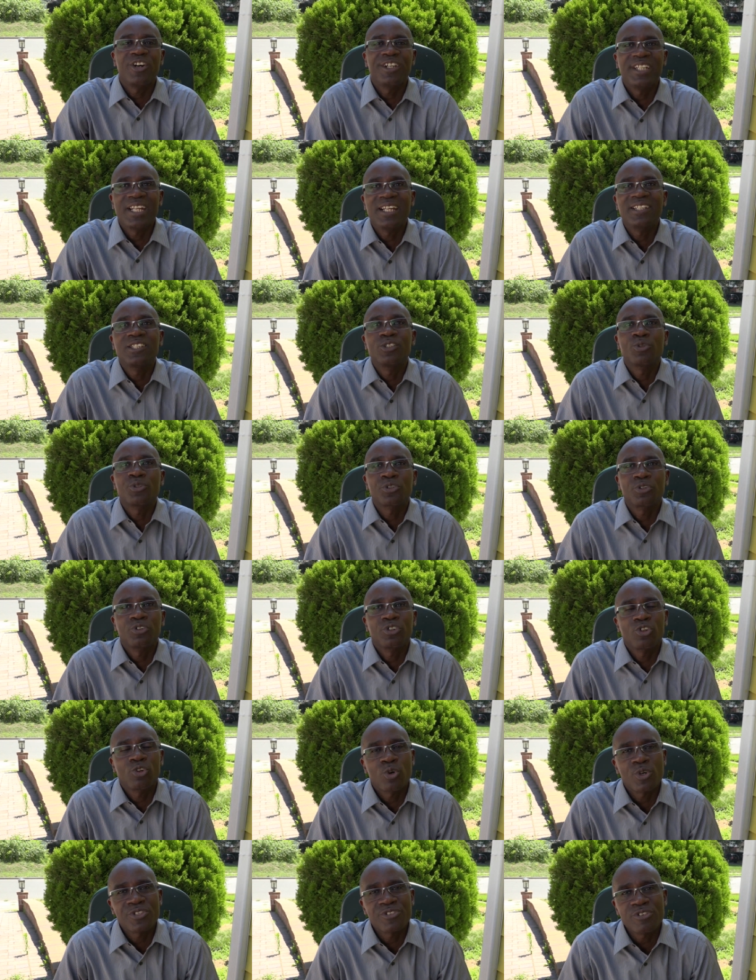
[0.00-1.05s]
or not he was going
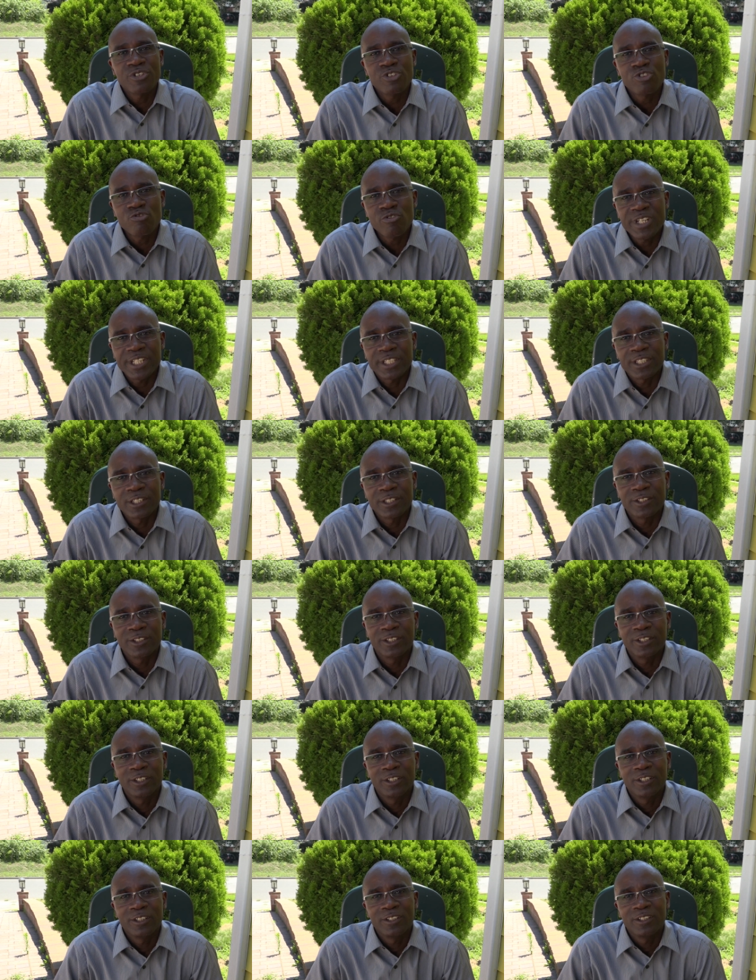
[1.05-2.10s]
to cross the street?
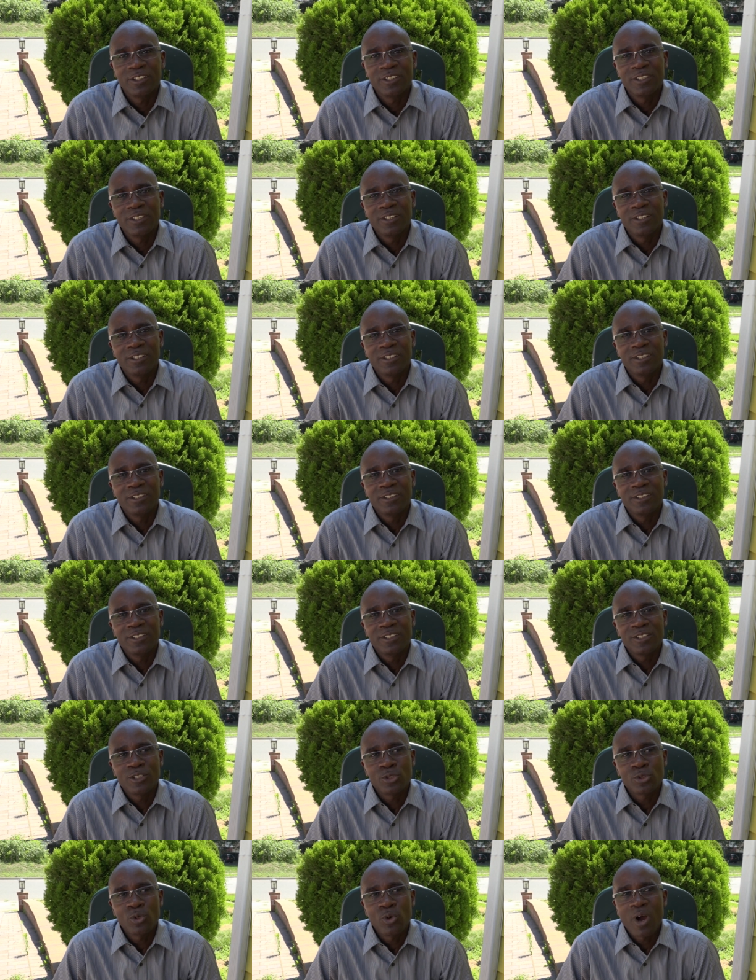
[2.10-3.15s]

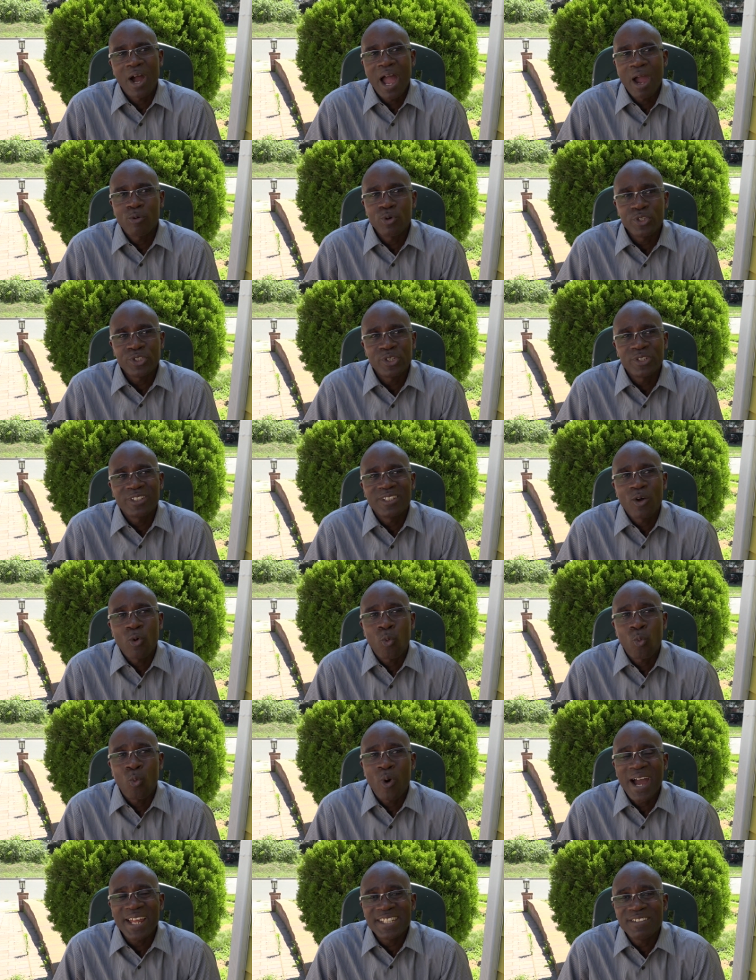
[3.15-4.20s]
So I wondered,
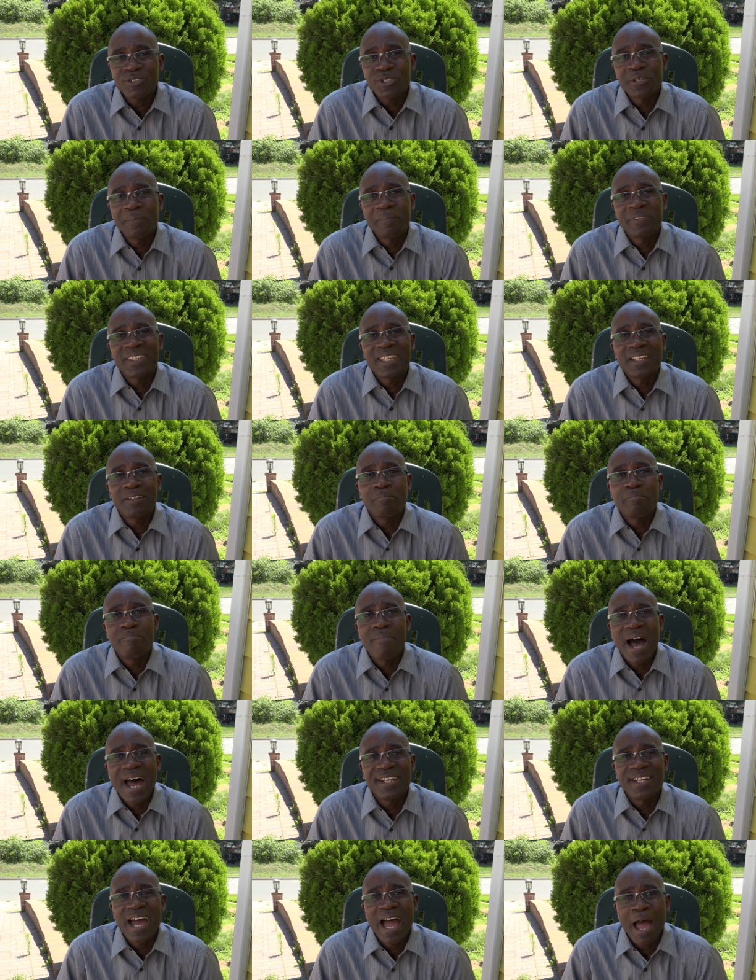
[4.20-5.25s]
what if something
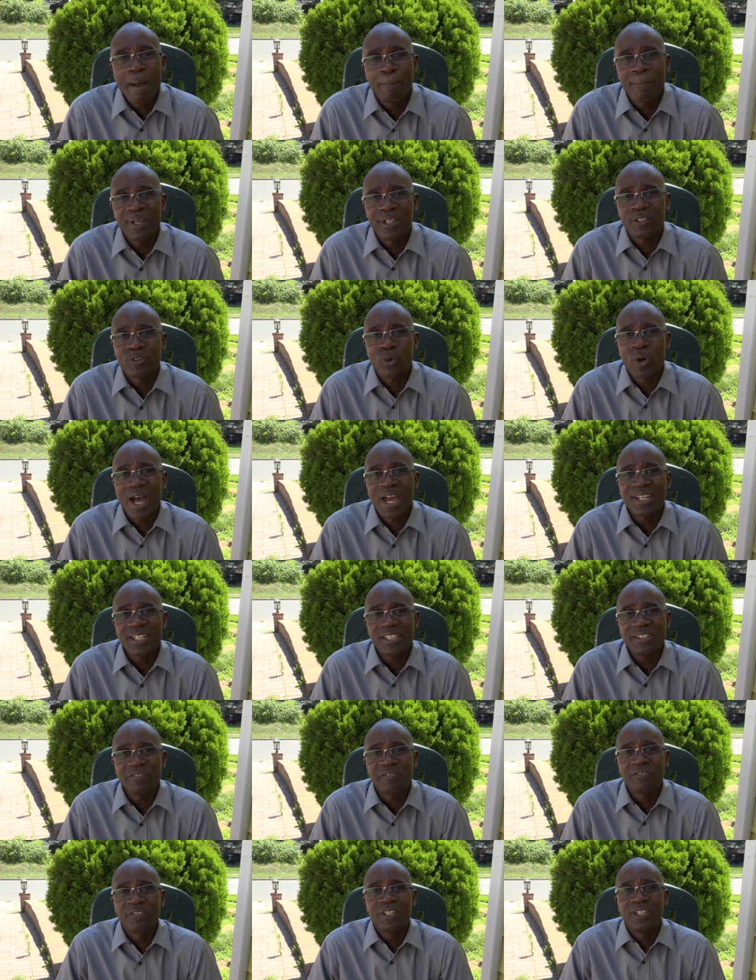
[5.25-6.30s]
bad happened? What
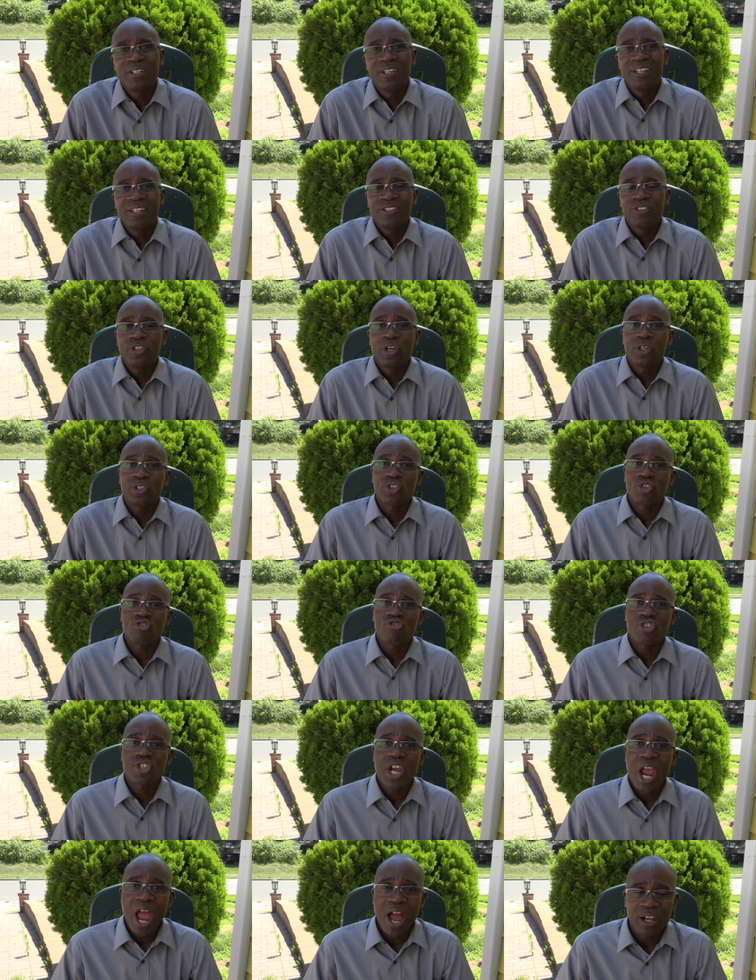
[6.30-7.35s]
if the
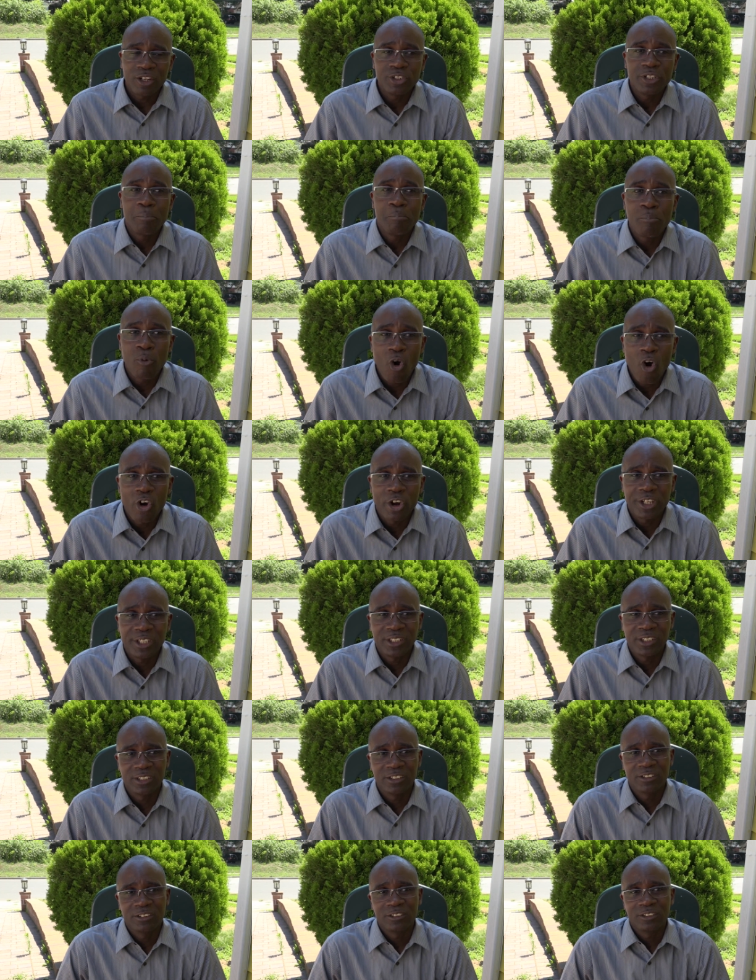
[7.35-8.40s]
child, the boy,
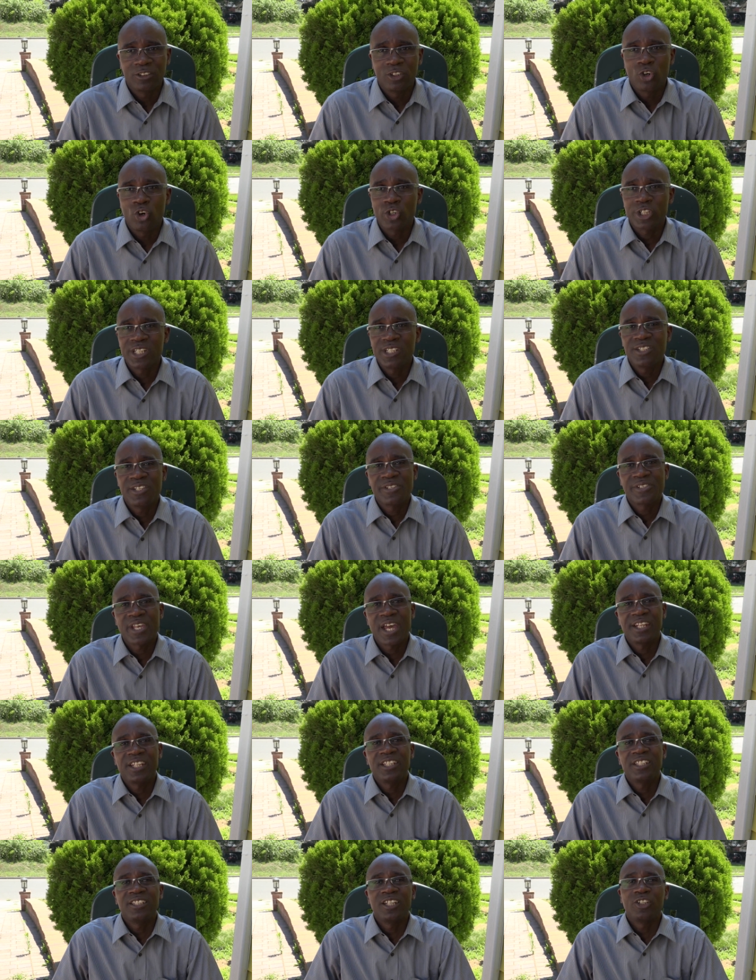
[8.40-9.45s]
okay,
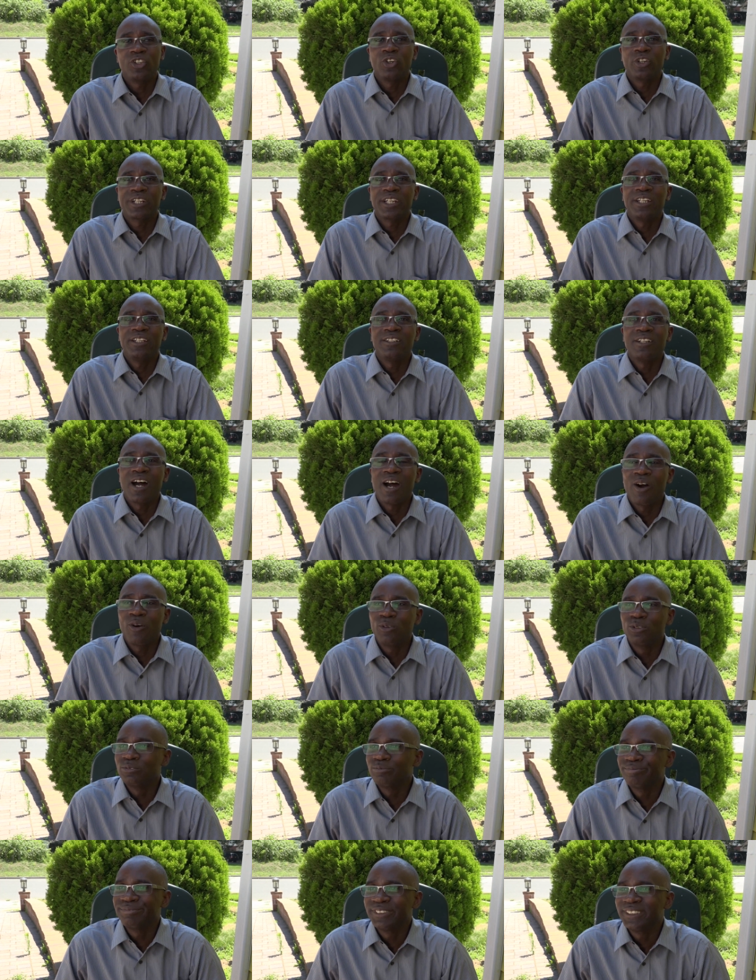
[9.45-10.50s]
decided that, okay, now
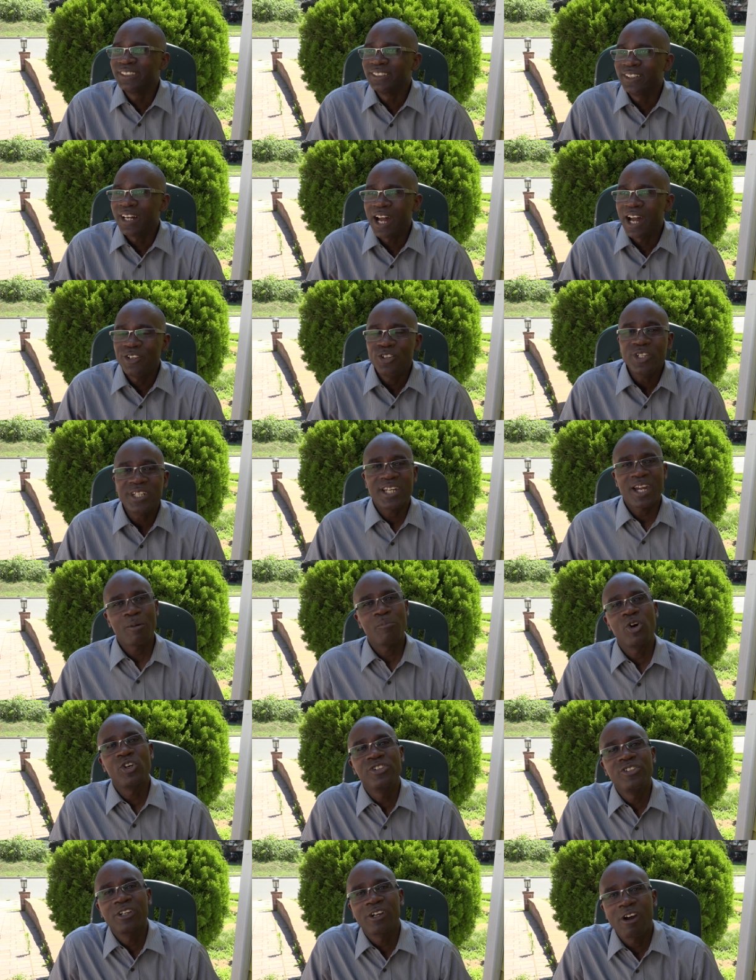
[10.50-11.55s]
I don't care
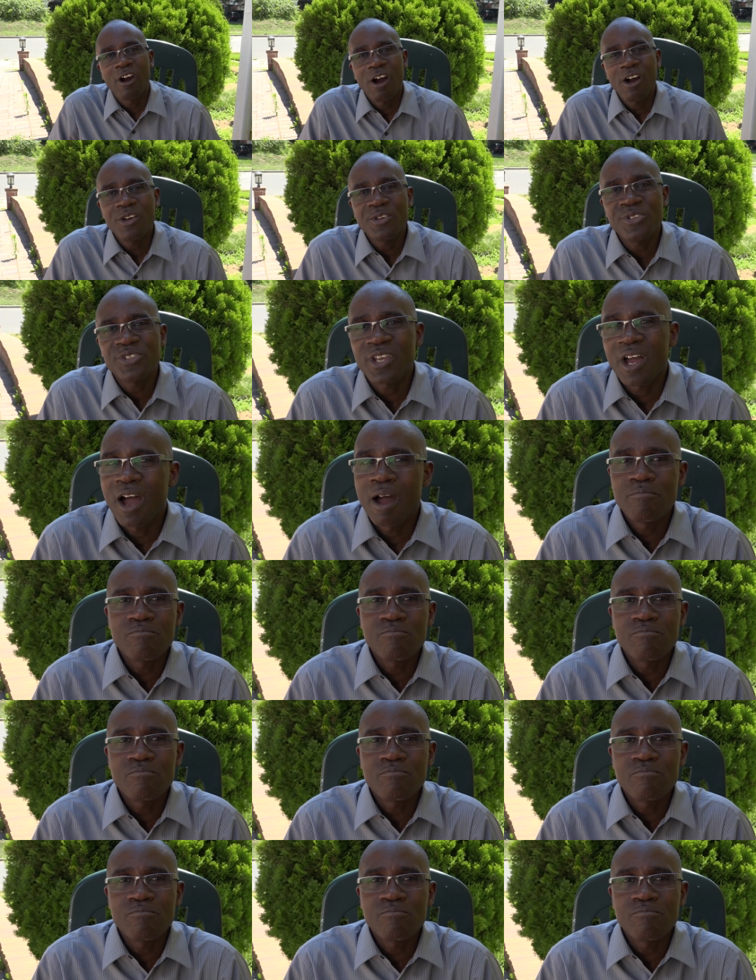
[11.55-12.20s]
about the cars,